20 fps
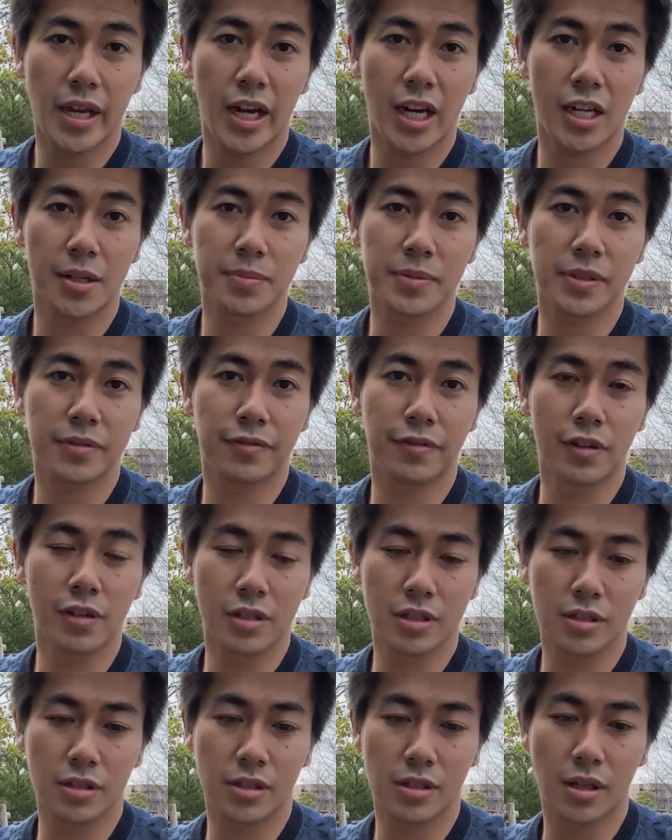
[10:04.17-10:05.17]
helps
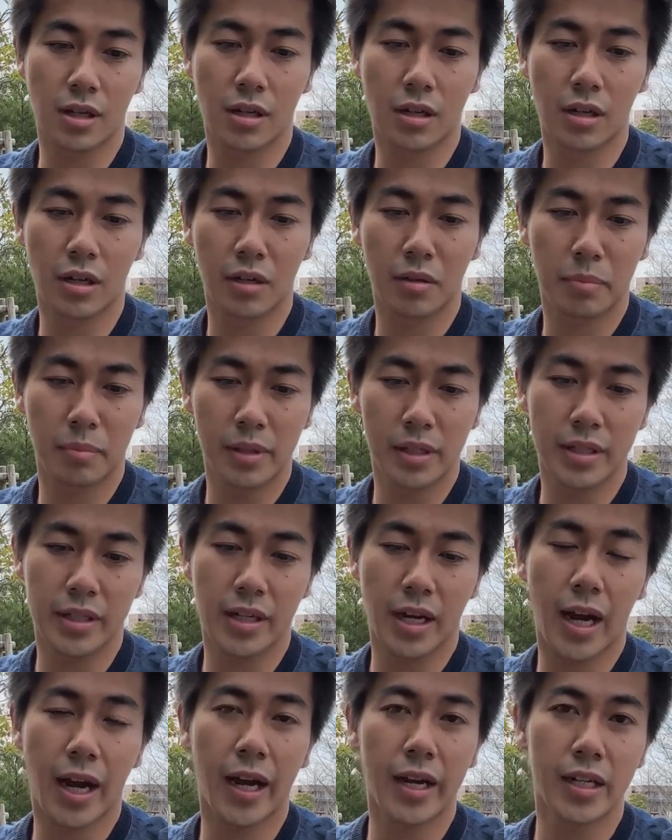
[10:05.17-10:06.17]
focus on building
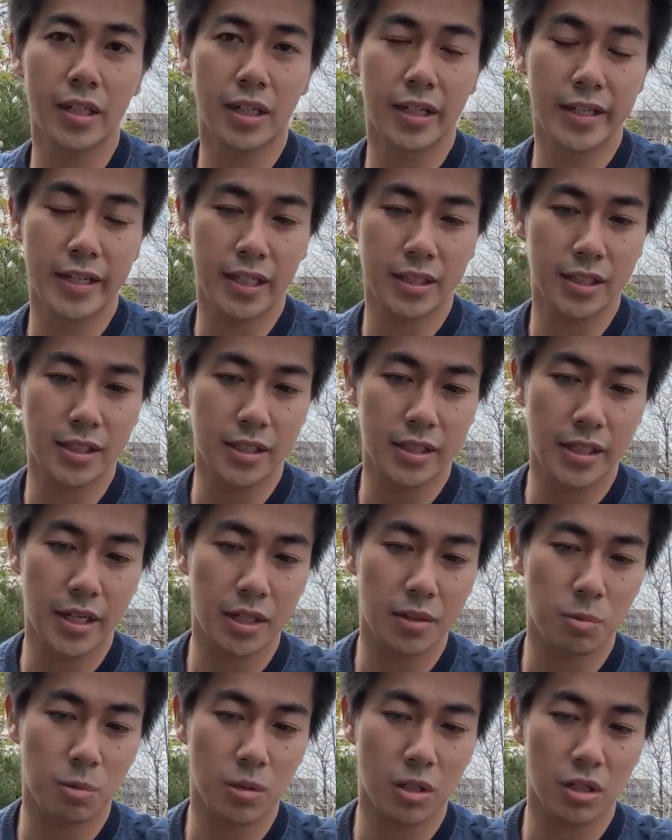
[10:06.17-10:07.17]
a highly connected
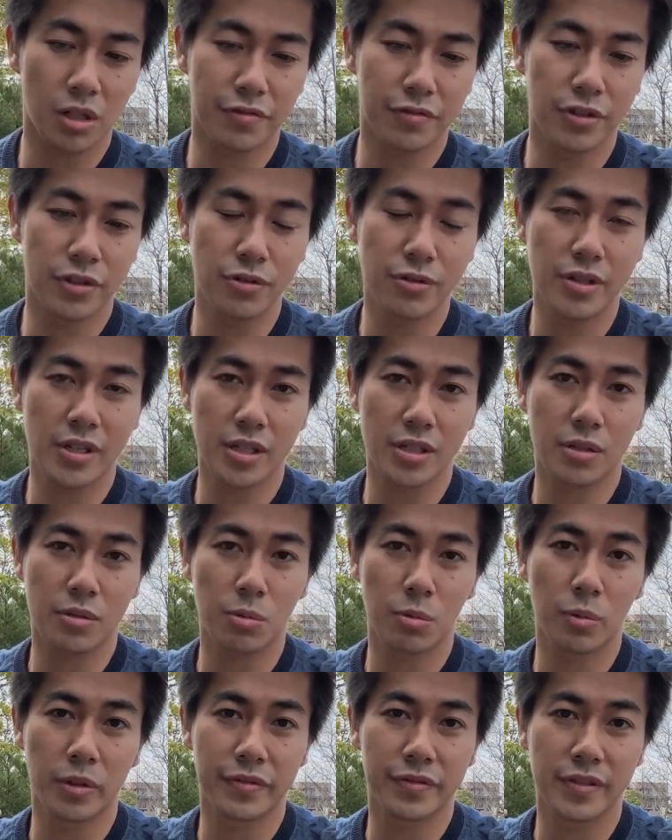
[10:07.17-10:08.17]
network of users
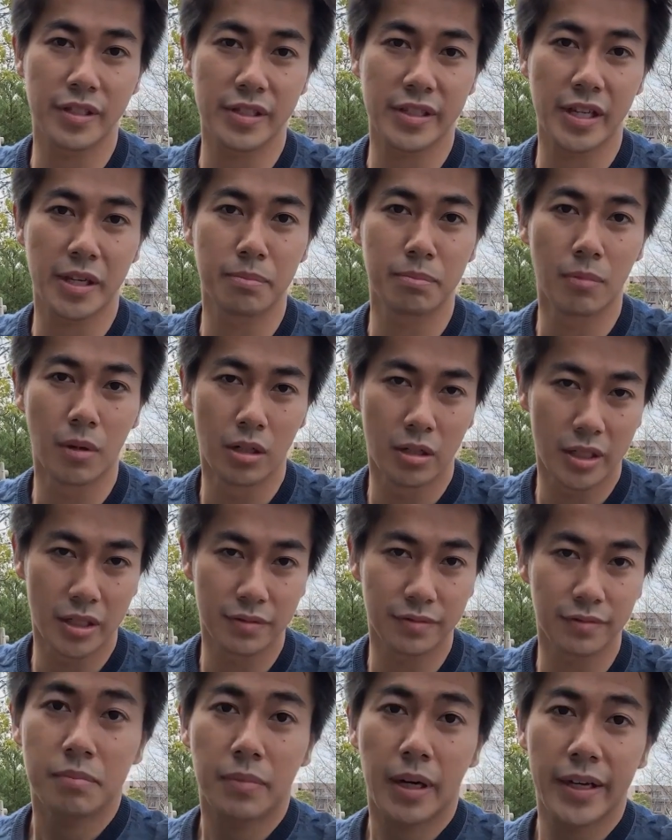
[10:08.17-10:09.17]
with the same
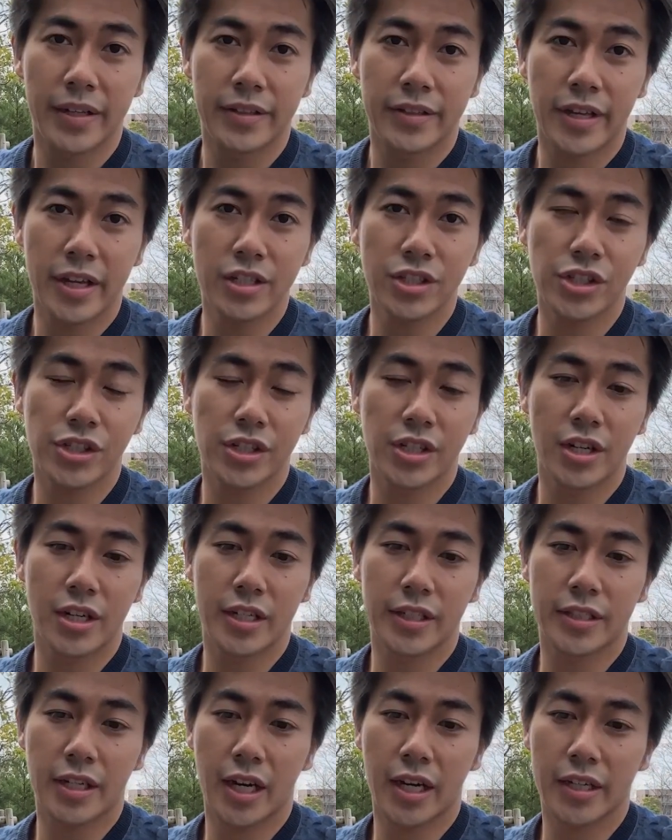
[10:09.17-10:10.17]
motive. By
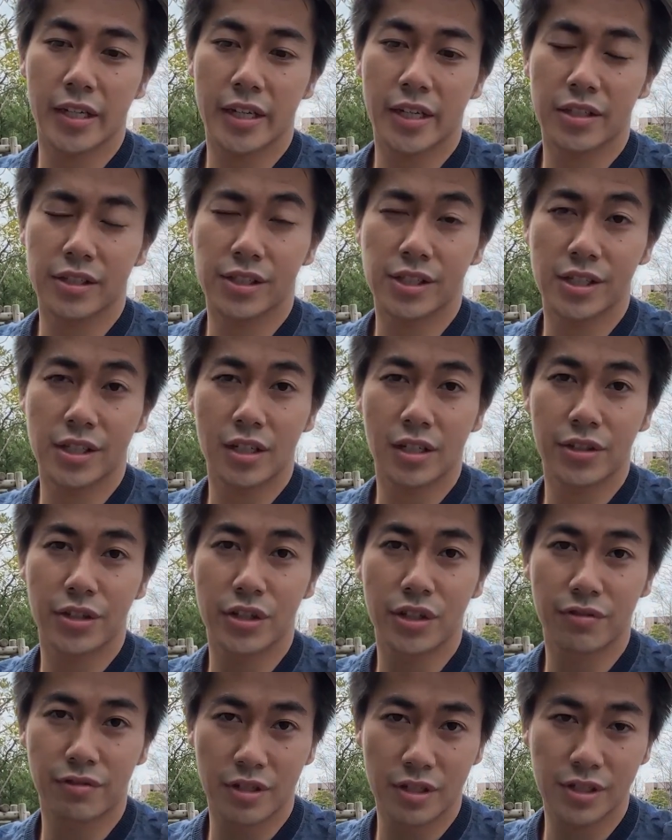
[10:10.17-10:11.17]
intentionally targeting a single
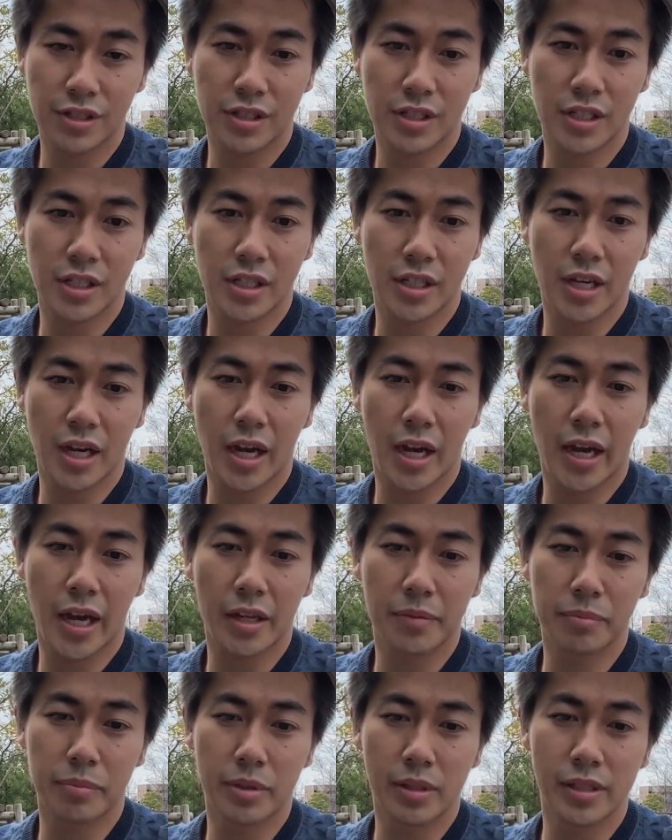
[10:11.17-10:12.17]
university
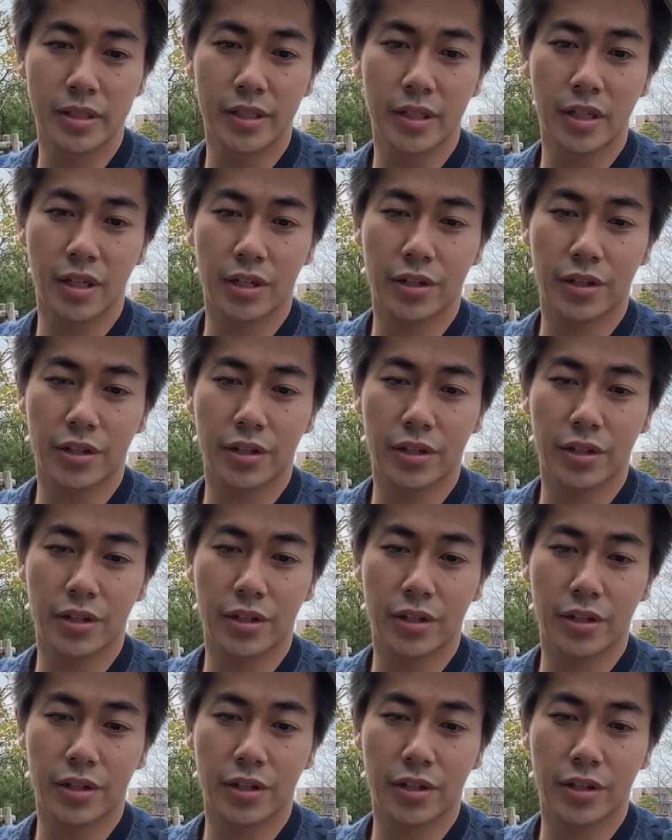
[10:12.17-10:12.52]
and building a